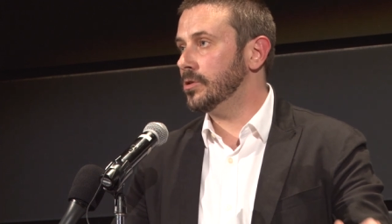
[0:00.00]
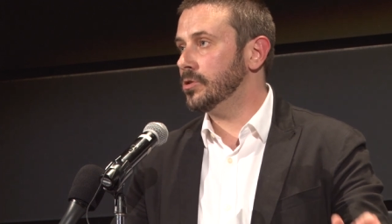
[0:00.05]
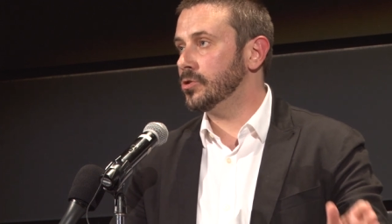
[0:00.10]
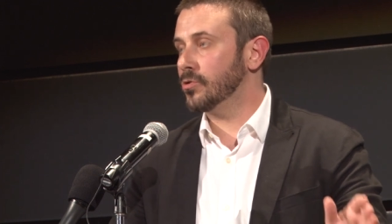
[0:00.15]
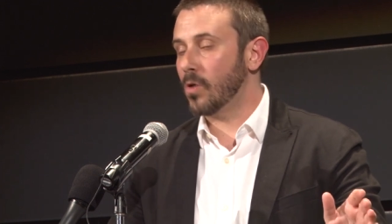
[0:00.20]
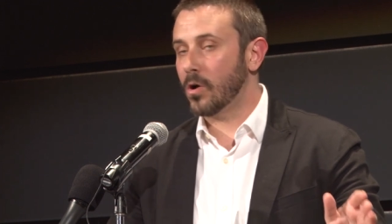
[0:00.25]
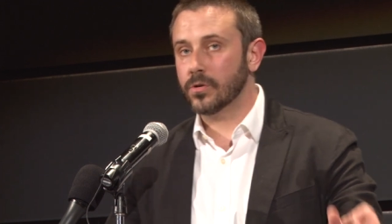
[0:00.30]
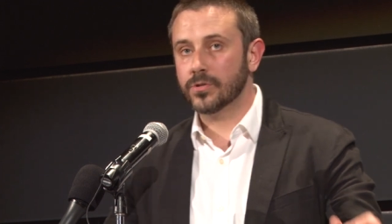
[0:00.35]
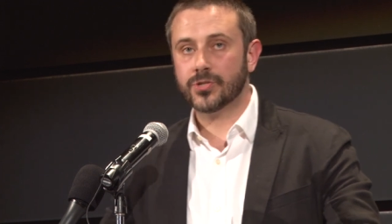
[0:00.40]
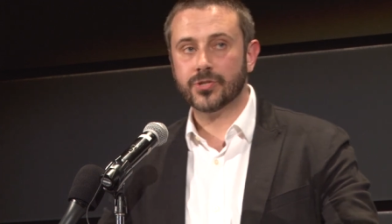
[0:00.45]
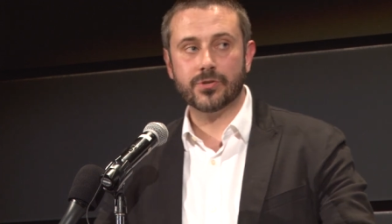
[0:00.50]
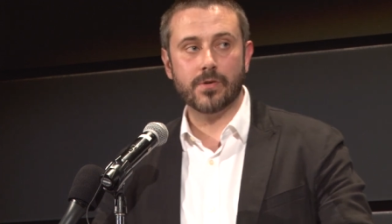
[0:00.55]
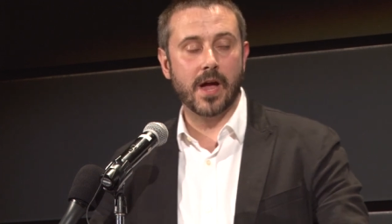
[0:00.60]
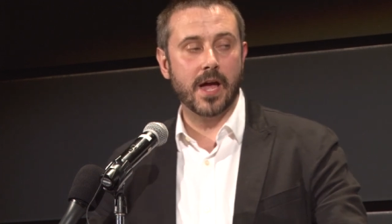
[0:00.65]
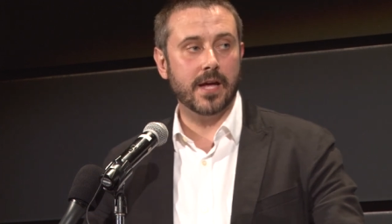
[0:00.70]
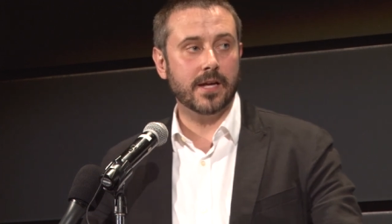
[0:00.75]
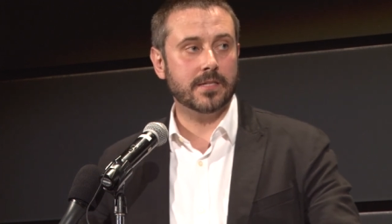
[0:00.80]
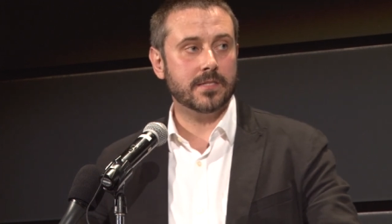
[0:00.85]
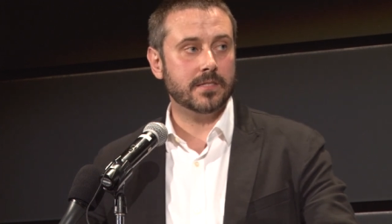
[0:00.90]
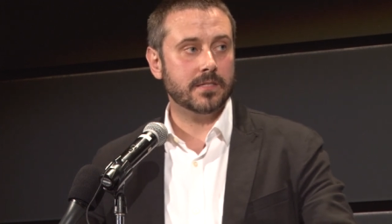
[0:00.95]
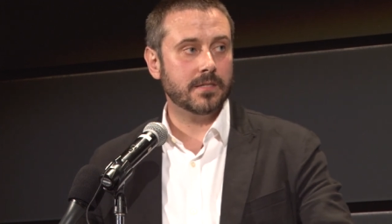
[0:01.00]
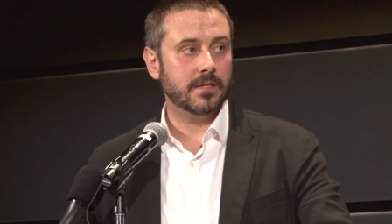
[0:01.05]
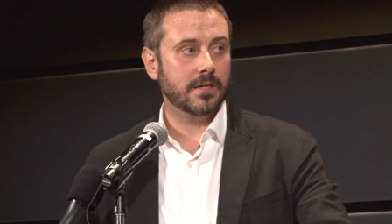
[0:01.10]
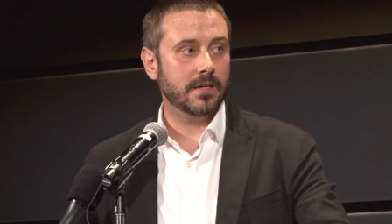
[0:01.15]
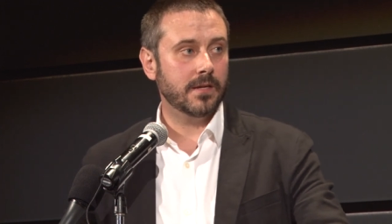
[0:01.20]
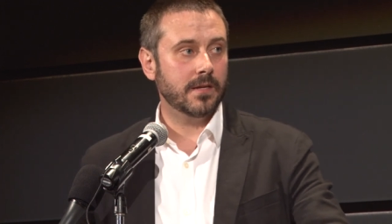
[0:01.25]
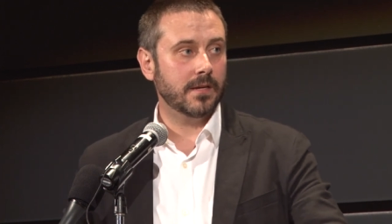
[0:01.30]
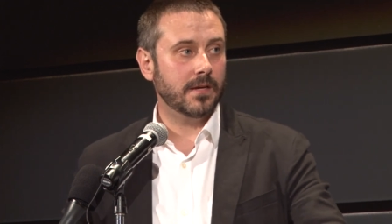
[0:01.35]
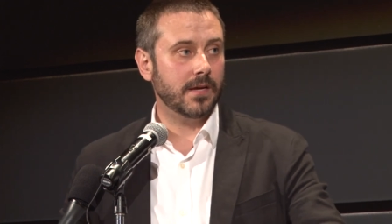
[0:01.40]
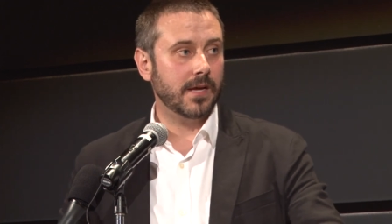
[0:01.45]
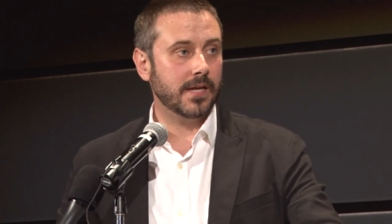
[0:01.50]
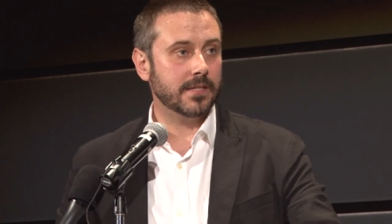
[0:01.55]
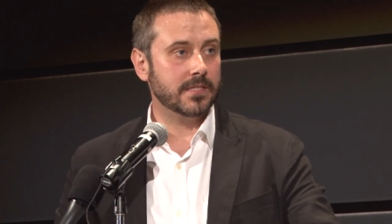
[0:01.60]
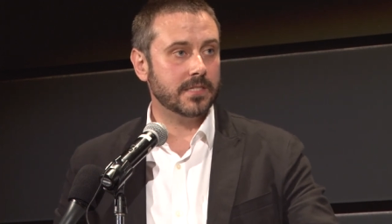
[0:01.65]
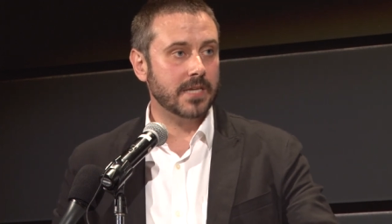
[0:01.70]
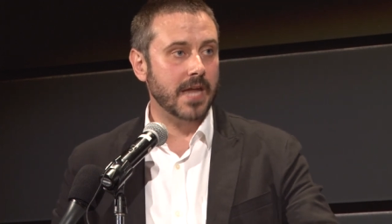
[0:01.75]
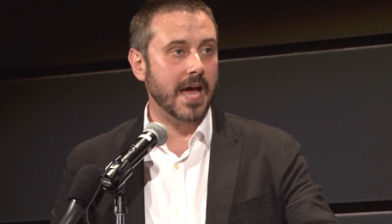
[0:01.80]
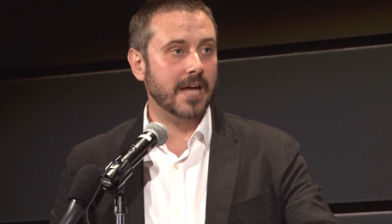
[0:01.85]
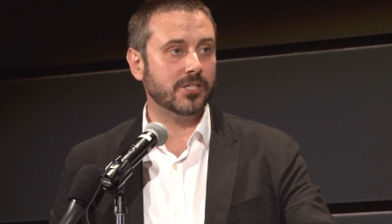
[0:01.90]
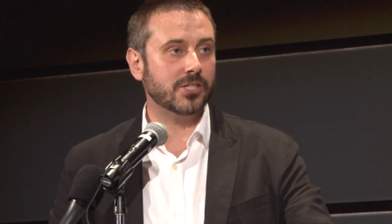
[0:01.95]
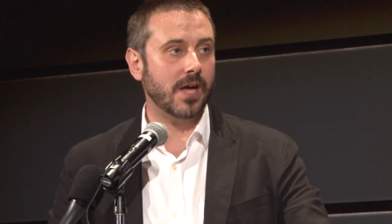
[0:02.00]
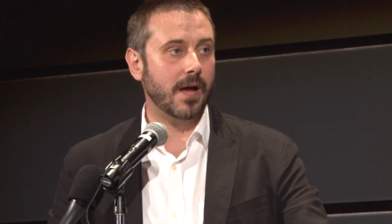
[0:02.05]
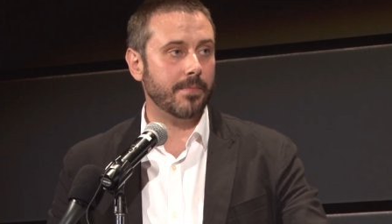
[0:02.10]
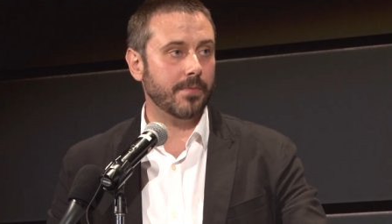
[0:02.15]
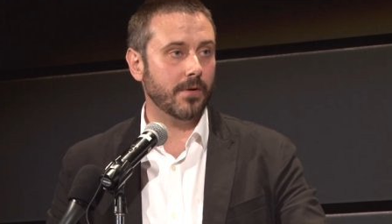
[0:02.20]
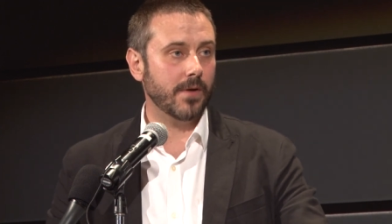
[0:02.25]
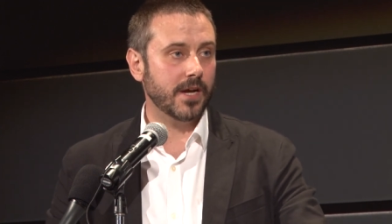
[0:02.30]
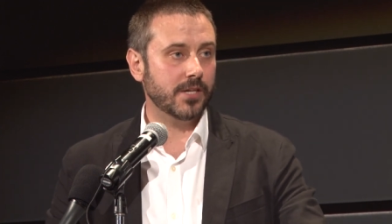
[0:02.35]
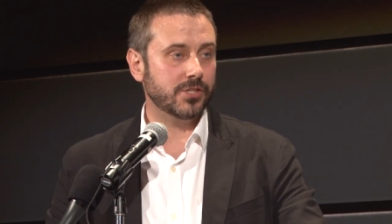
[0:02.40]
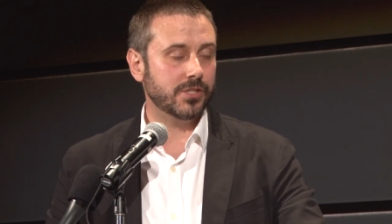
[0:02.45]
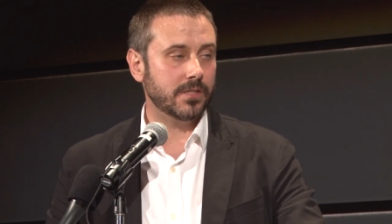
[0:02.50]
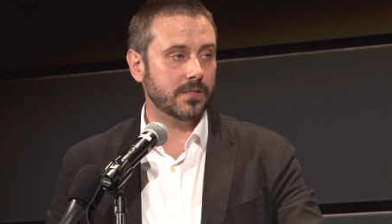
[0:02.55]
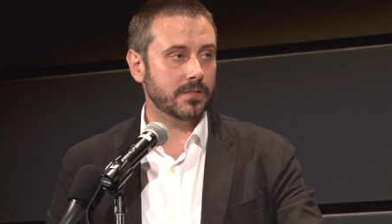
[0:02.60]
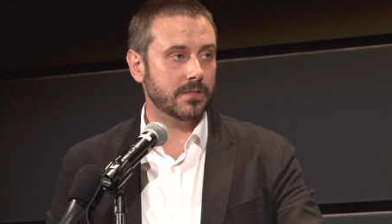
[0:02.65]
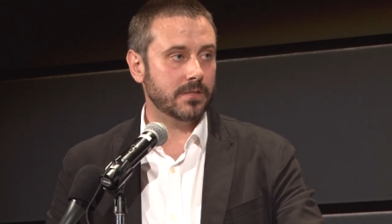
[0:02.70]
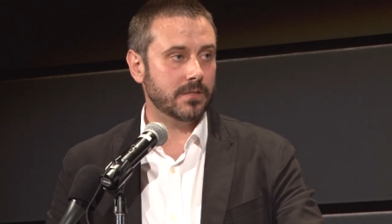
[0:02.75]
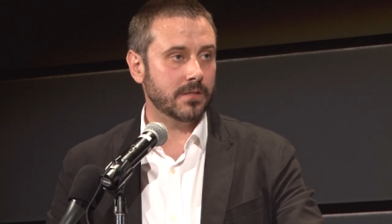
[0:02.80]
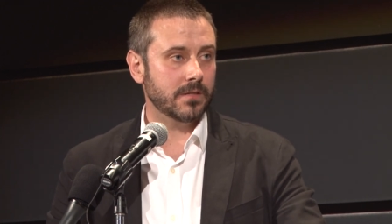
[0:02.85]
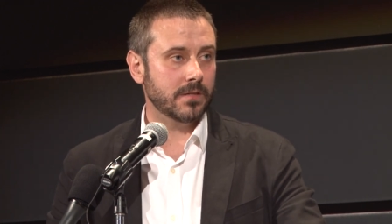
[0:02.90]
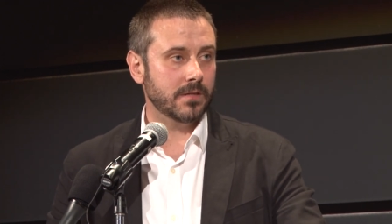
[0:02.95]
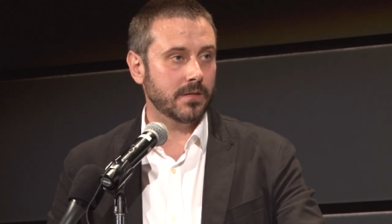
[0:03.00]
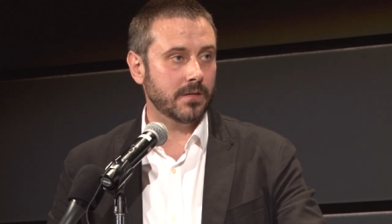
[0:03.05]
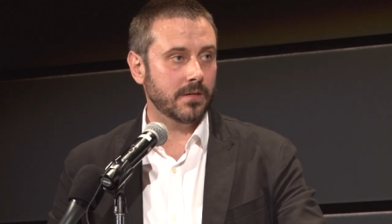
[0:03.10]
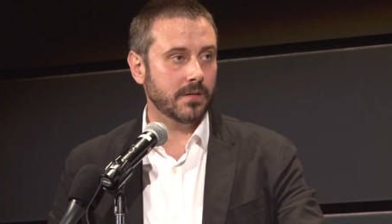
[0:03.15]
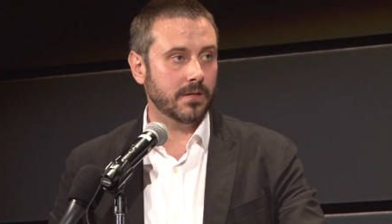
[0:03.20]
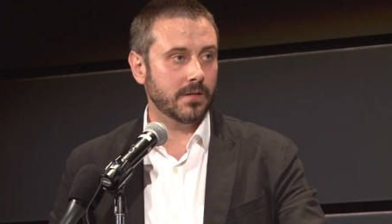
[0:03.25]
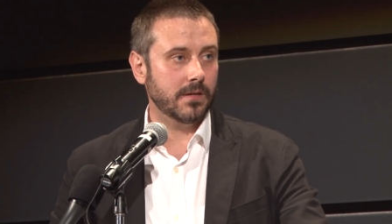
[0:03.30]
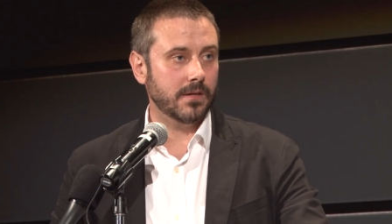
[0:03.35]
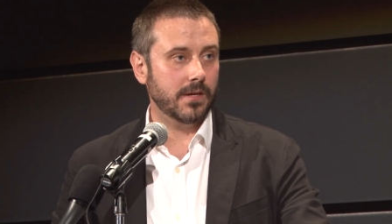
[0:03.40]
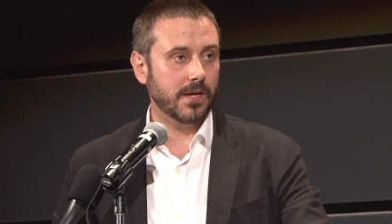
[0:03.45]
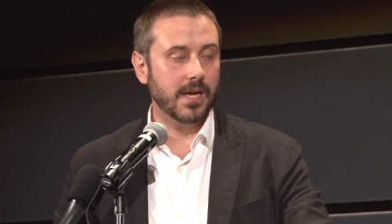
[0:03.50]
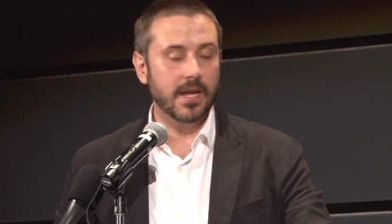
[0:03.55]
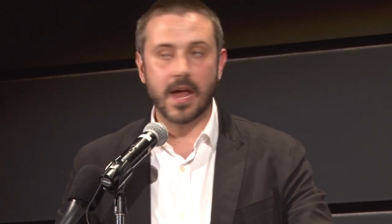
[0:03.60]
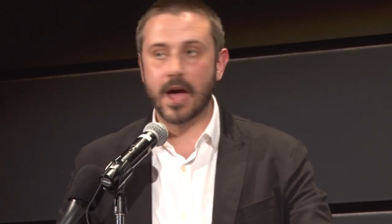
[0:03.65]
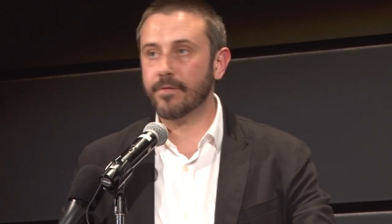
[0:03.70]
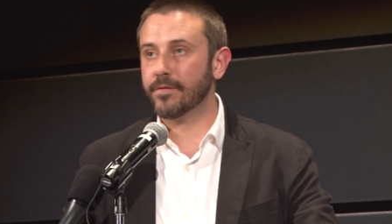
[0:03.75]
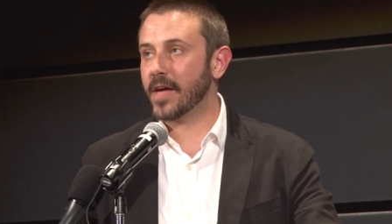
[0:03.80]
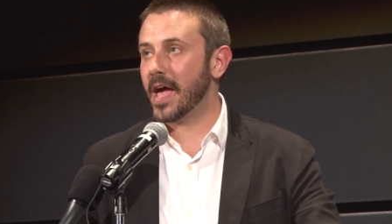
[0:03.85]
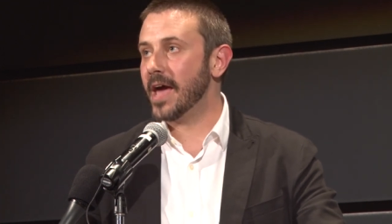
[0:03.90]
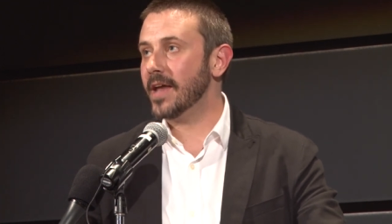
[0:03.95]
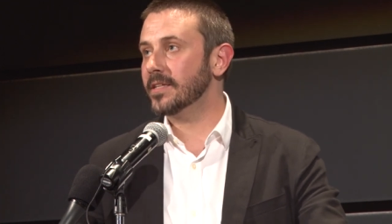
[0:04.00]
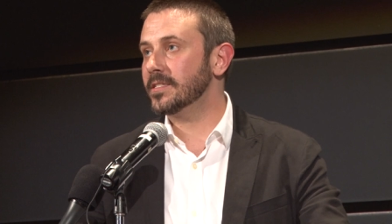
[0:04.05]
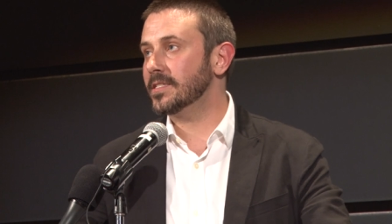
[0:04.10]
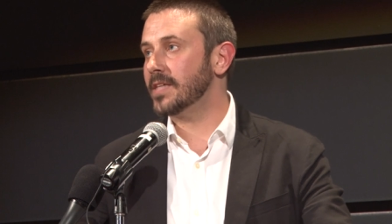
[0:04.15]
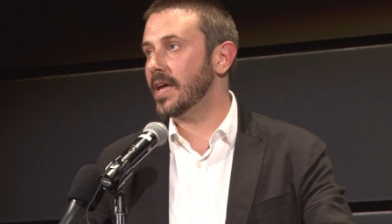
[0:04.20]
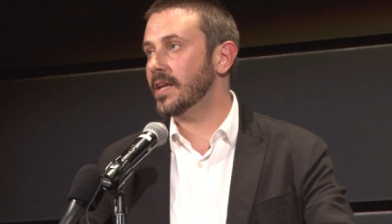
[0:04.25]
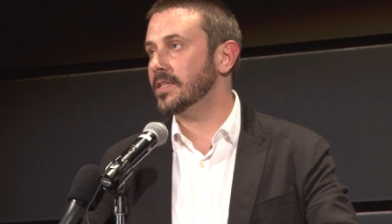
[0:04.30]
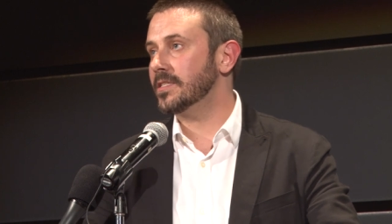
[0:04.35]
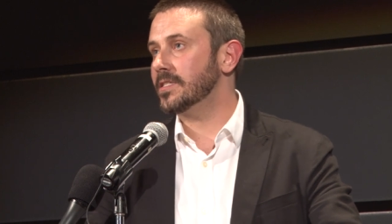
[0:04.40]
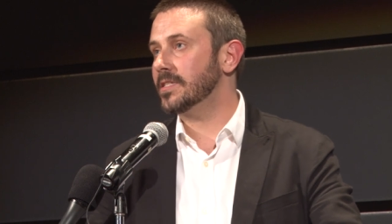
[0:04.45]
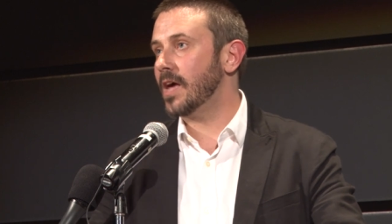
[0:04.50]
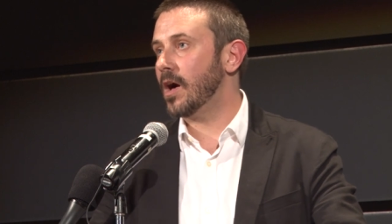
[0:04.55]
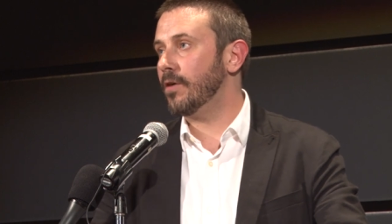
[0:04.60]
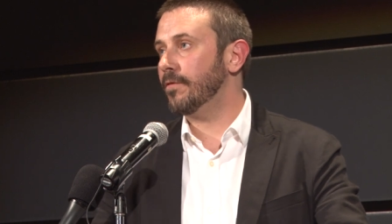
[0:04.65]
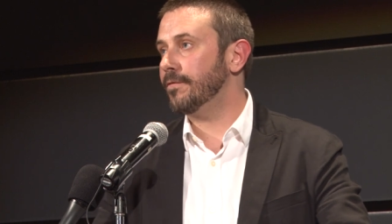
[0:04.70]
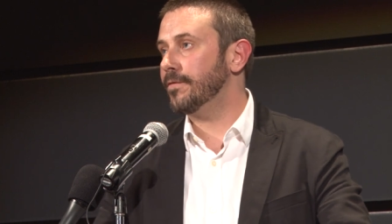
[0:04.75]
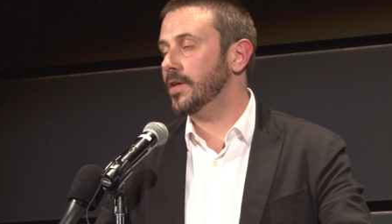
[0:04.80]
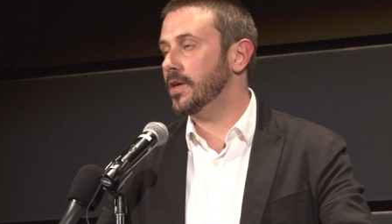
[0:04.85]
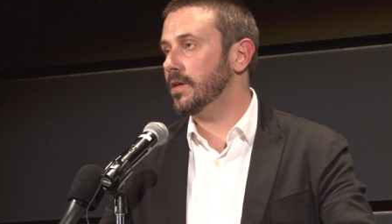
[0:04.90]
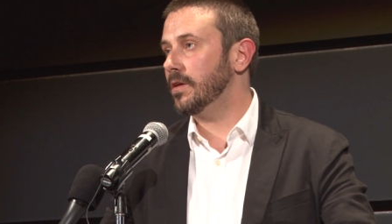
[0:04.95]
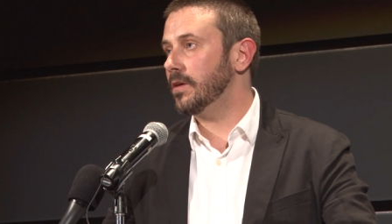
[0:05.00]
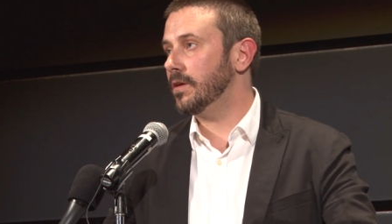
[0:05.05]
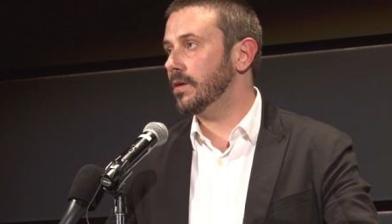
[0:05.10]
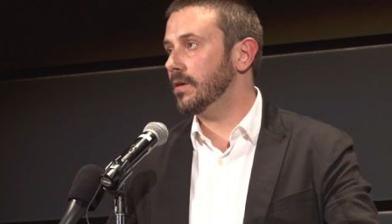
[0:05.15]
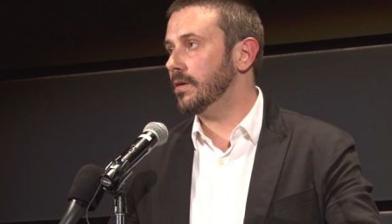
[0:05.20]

drone strikes, and snatch operations. In Afghanistan itself, the